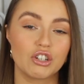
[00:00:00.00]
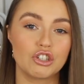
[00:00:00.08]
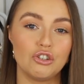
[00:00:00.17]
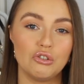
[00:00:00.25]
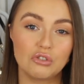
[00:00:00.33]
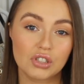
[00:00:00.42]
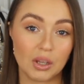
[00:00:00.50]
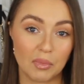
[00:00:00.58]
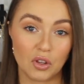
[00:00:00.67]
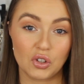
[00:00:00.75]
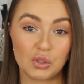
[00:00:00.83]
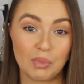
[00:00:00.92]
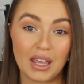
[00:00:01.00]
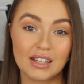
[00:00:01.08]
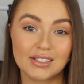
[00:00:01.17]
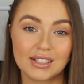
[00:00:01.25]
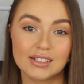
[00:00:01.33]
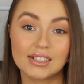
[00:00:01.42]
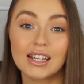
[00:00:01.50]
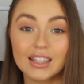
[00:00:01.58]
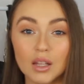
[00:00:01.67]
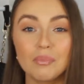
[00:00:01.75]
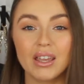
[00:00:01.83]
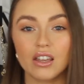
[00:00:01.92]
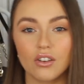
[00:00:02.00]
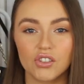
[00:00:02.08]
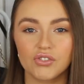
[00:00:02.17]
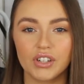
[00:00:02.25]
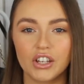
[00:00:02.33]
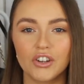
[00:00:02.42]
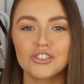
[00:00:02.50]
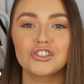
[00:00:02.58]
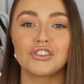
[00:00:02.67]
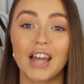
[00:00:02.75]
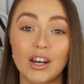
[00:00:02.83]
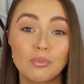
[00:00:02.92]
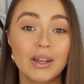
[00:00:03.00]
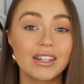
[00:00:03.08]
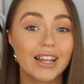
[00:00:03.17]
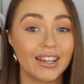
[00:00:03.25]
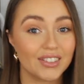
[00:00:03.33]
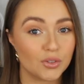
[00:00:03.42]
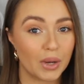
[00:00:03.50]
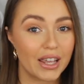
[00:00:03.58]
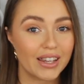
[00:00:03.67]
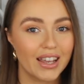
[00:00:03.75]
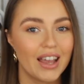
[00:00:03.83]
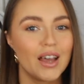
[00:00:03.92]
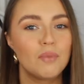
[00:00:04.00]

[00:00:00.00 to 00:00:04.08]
to use some of those pieces in the Mean Girls video, so that'll be next week.